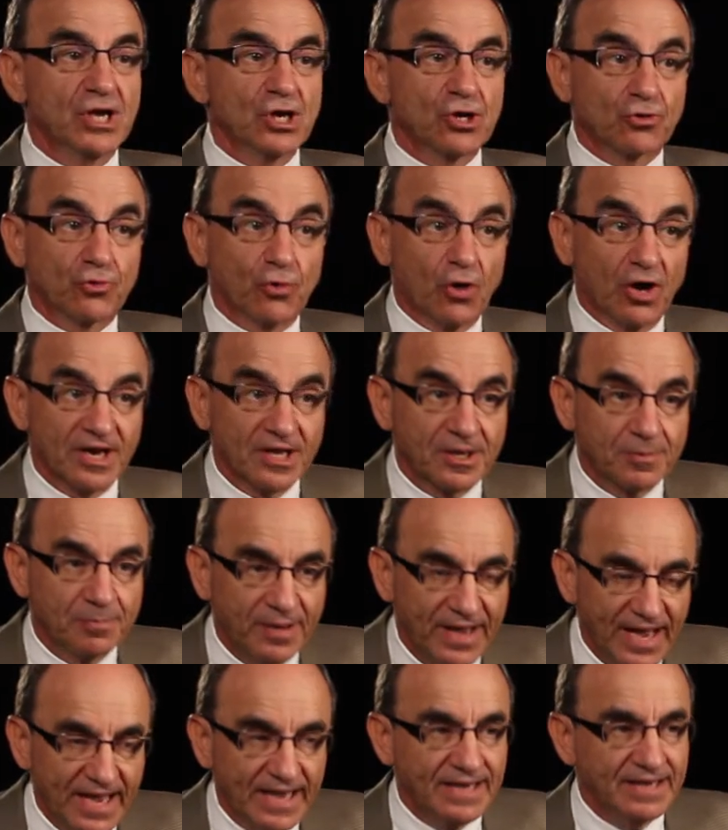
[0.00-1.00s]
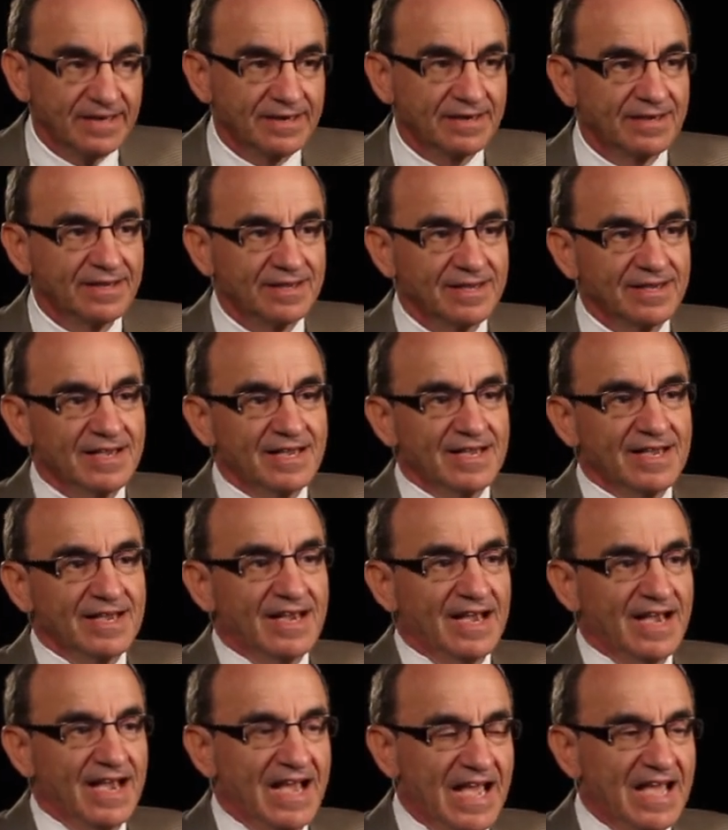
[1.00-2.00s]
chronic pain,
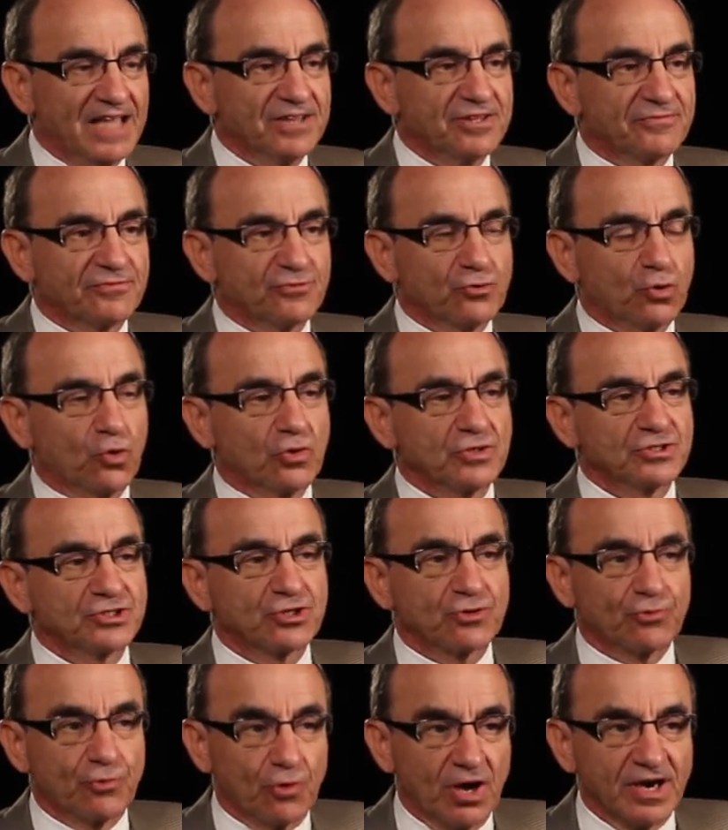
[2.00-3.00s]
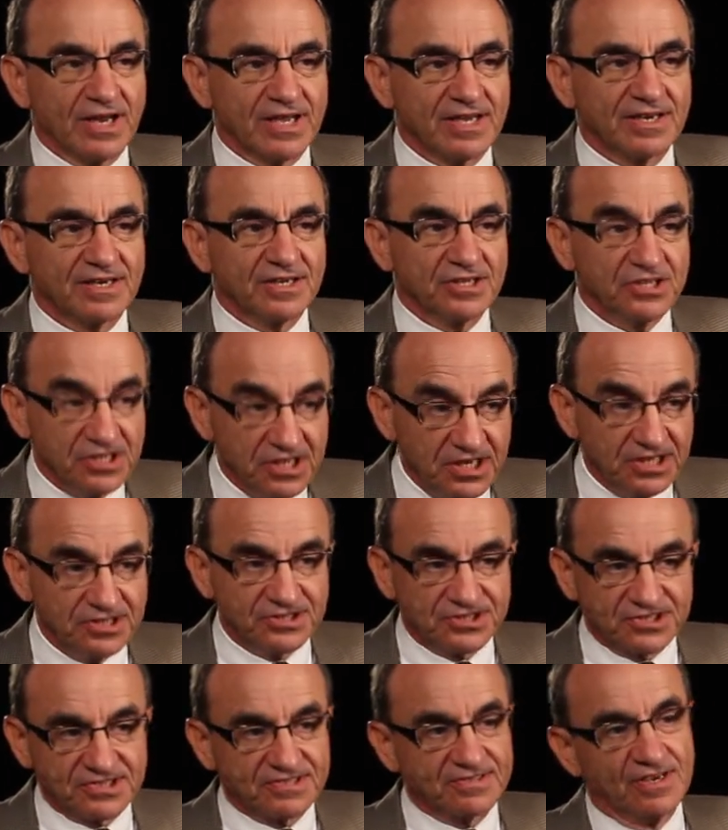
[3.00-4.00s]
and of course, chronic
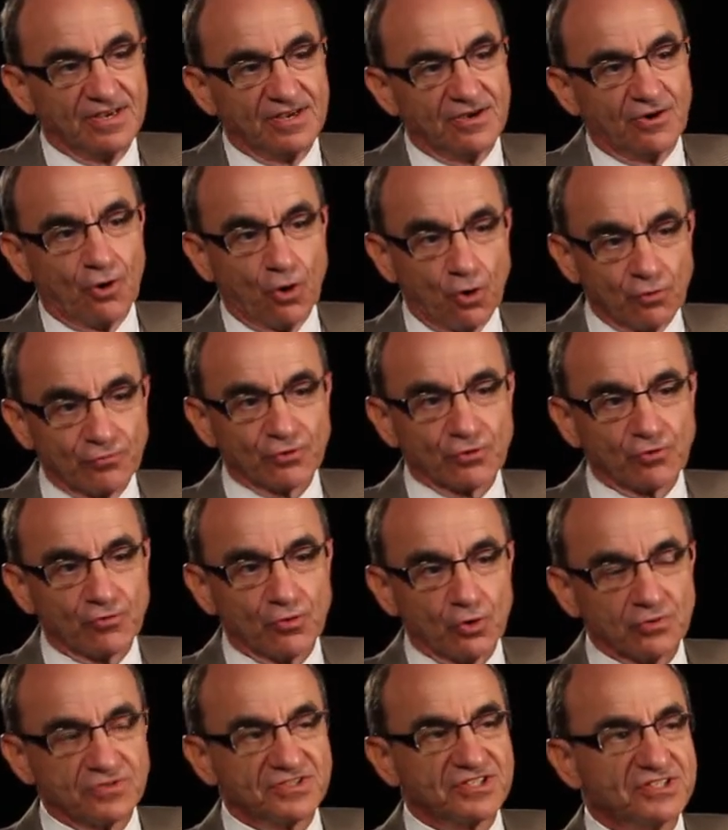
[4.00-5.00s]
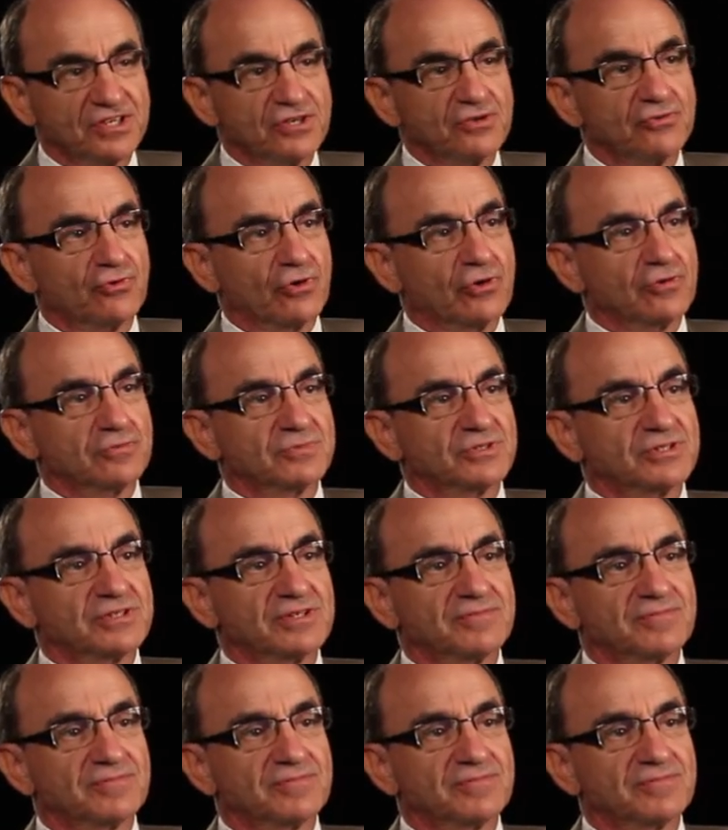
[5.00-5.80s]
yeast overgrowth syndromes.